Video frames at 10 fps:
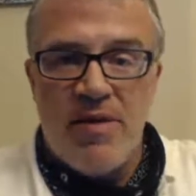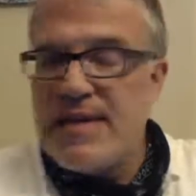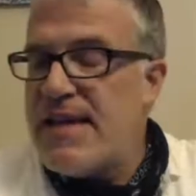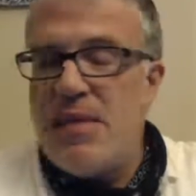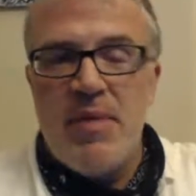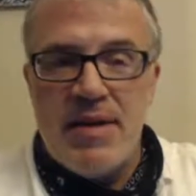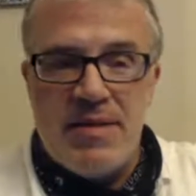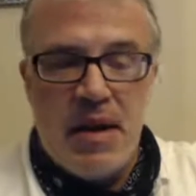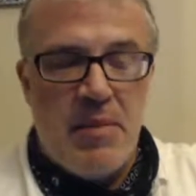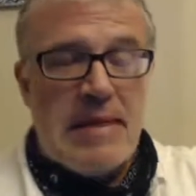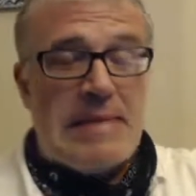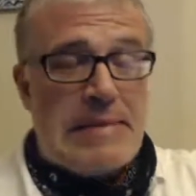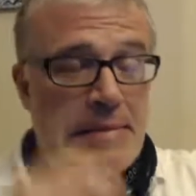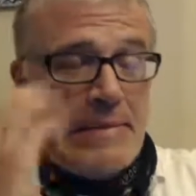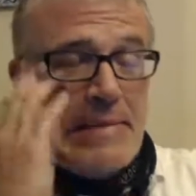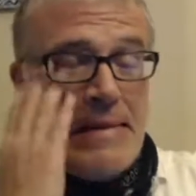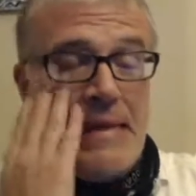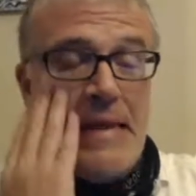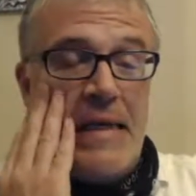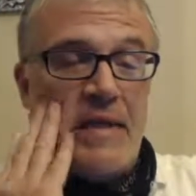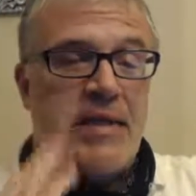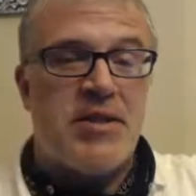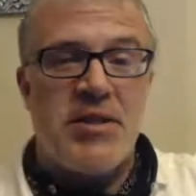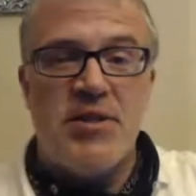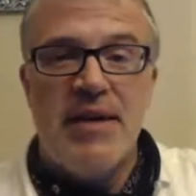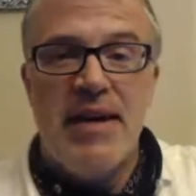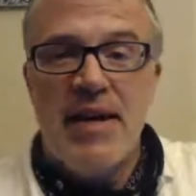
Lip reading: Like 10 minutes in, I'm like, I need a tissue.